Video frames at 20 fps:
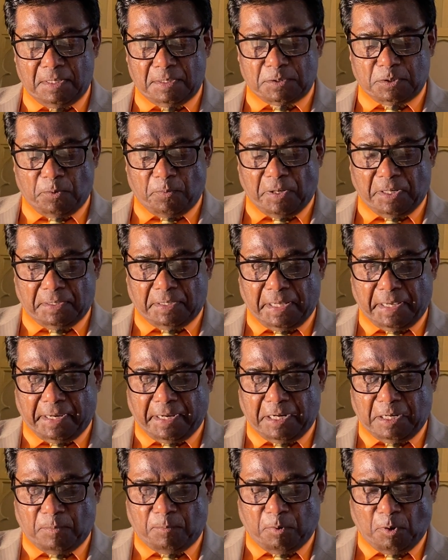So when they
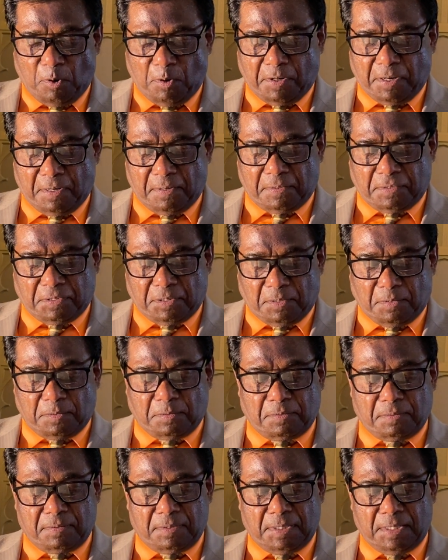had broken
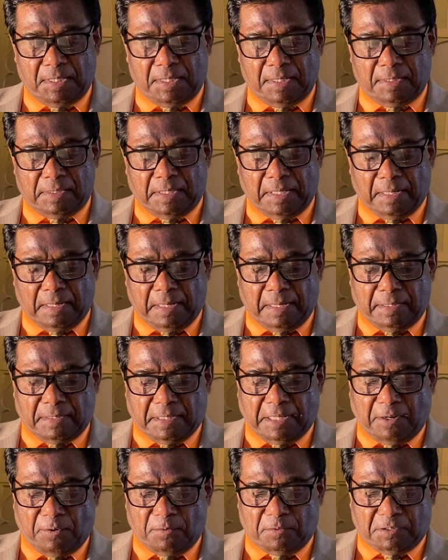through, they let
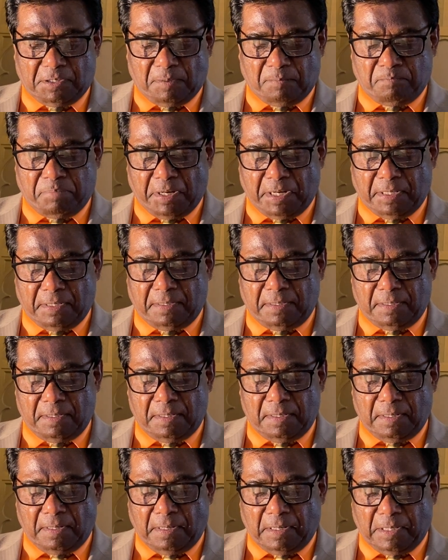down the bed
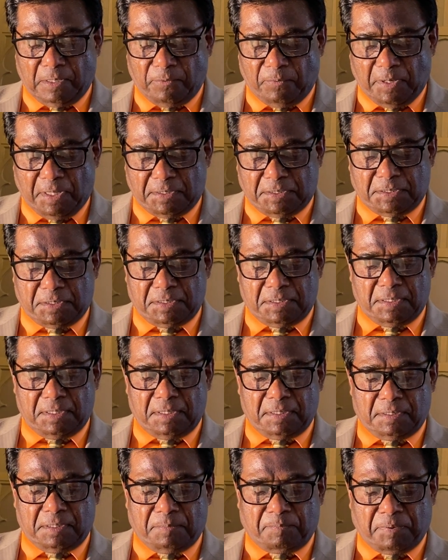on which
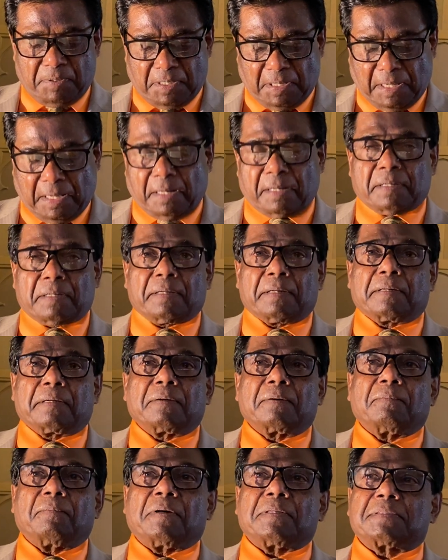the paralytic
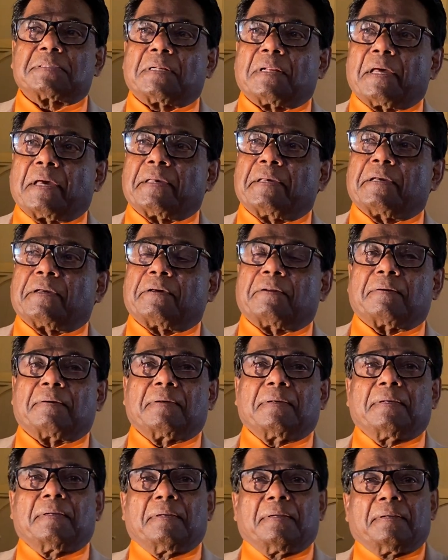was lying.
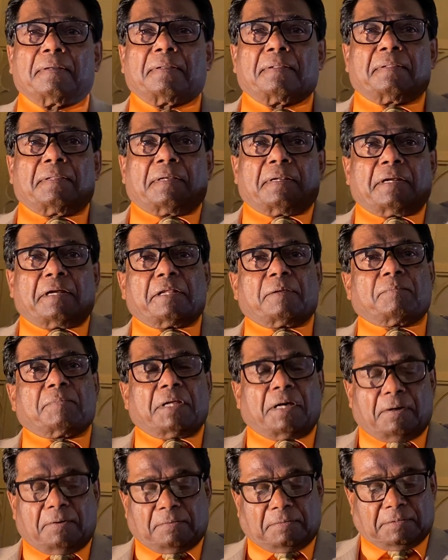They let him
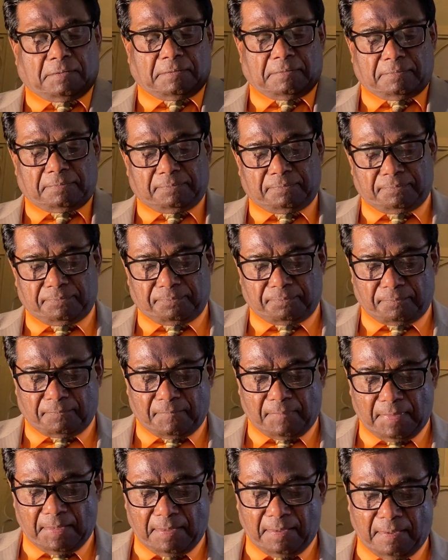down.
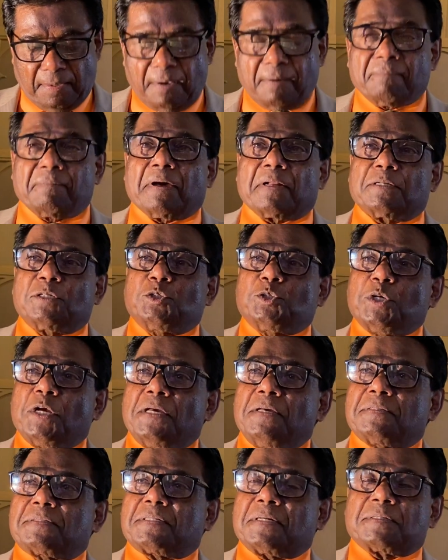When
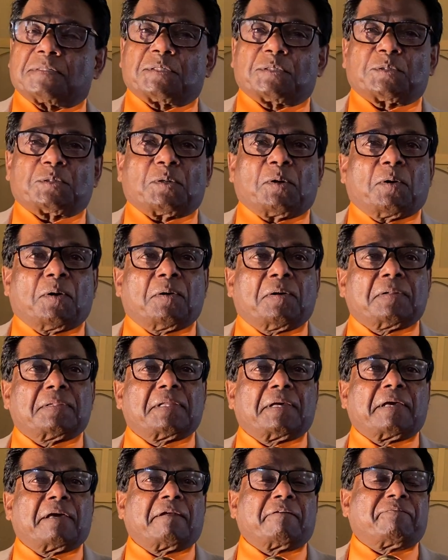Jesus saw
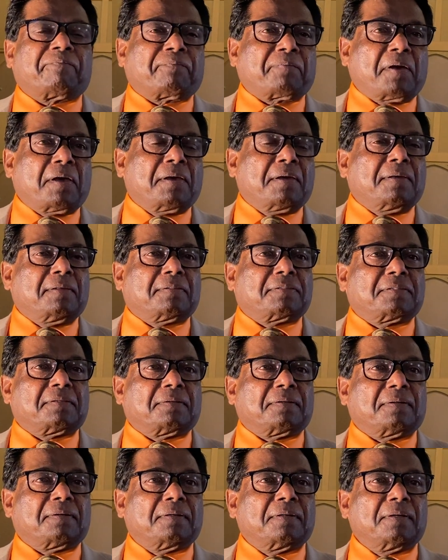their faith,
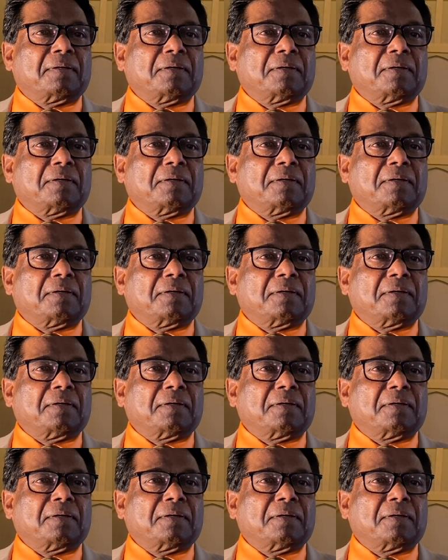faith.